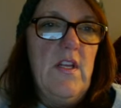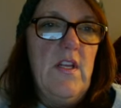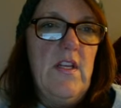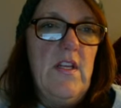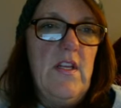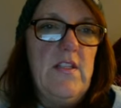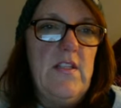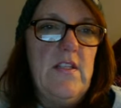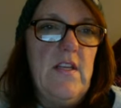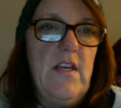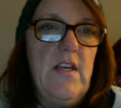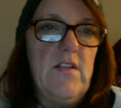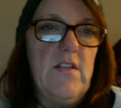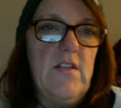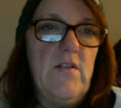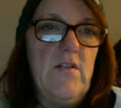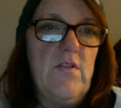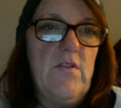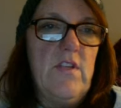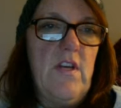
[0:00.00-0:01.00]
Let's say I had to
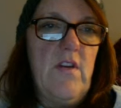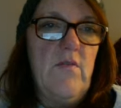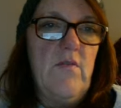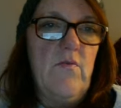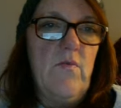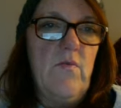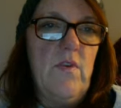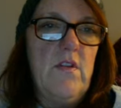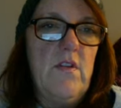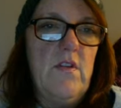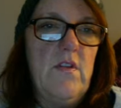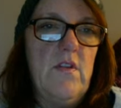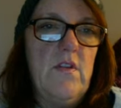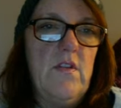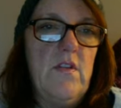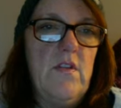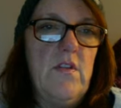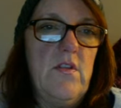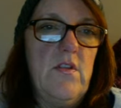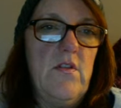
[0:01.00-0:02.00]
go down 1,
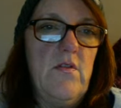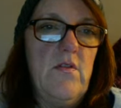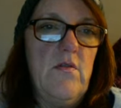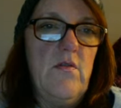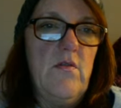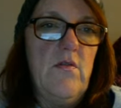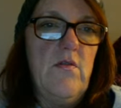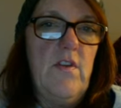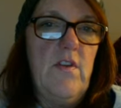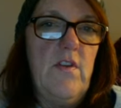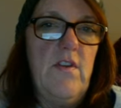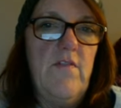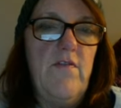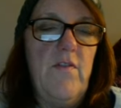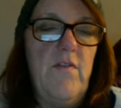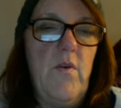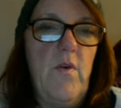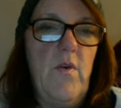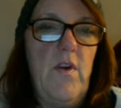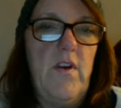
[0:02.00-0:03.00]
2, 3,
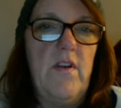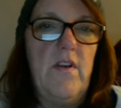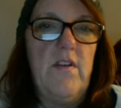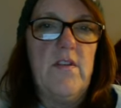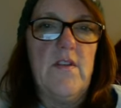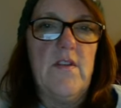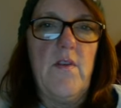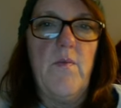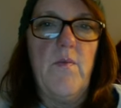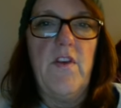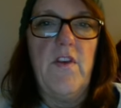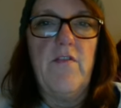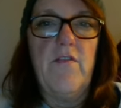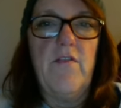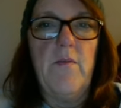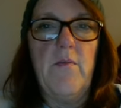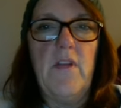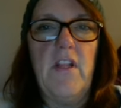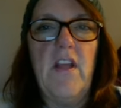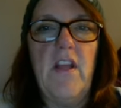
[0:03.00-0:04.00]
4, because I went
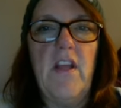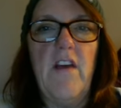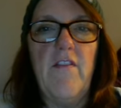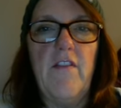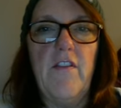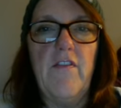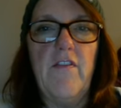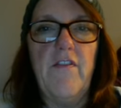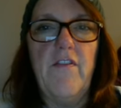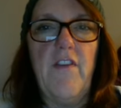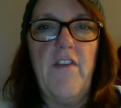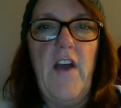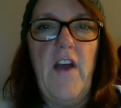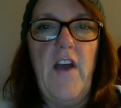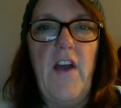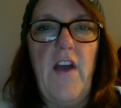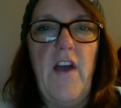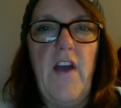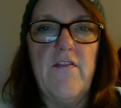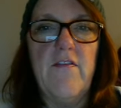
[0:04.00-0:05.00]
from a level
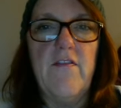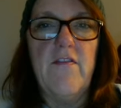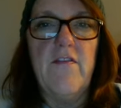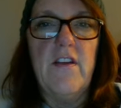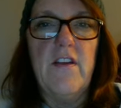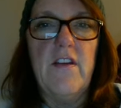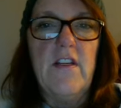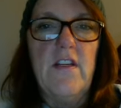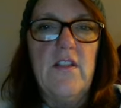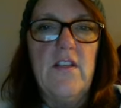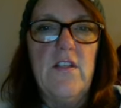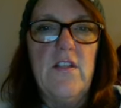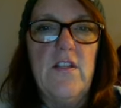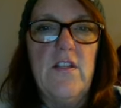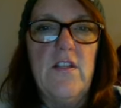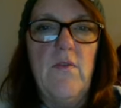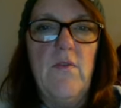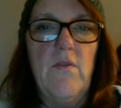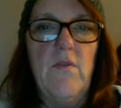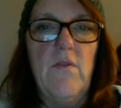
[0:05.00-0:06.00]
5
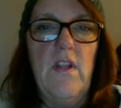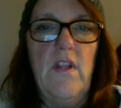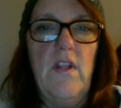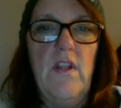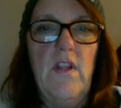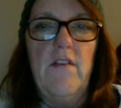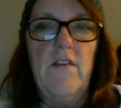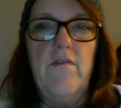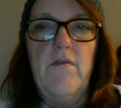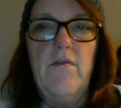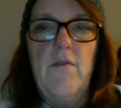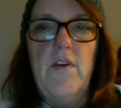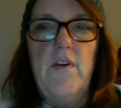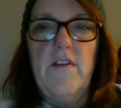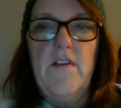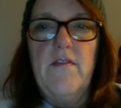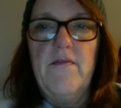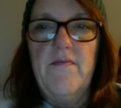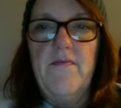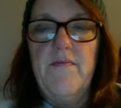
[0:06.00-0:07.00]
to a level of
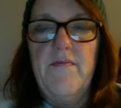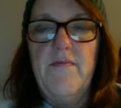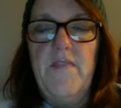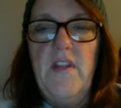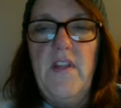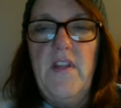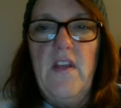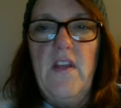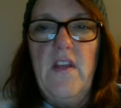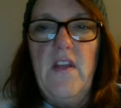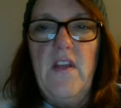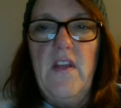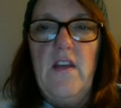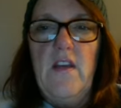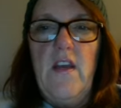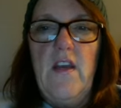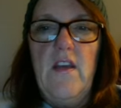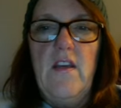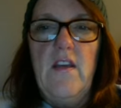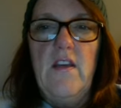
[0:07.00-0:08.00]
1.
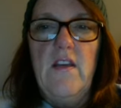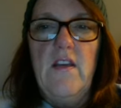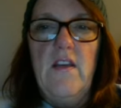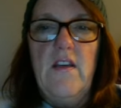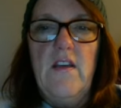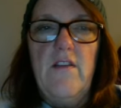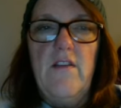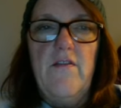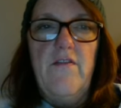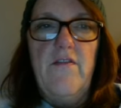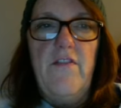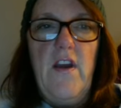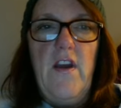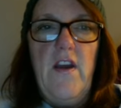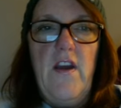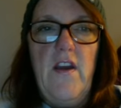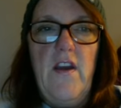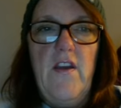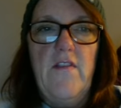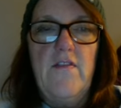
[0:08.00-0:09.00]
Okay,
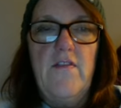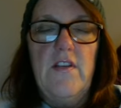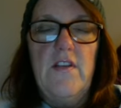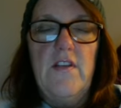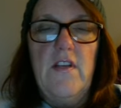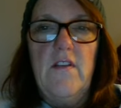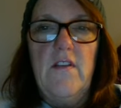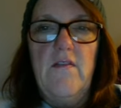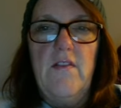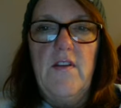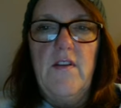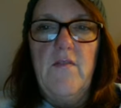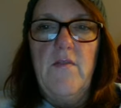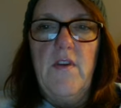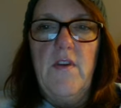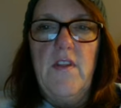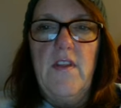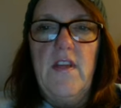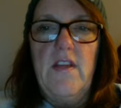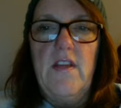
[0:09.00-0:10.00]
5 take away
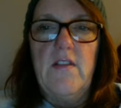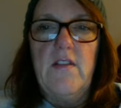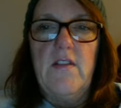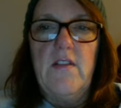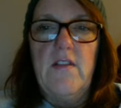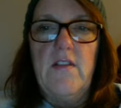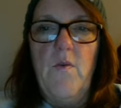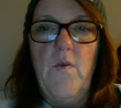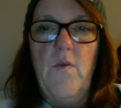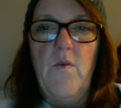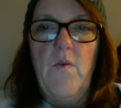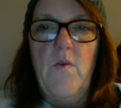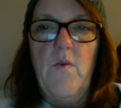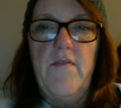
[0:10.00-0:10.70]
1, that's 4.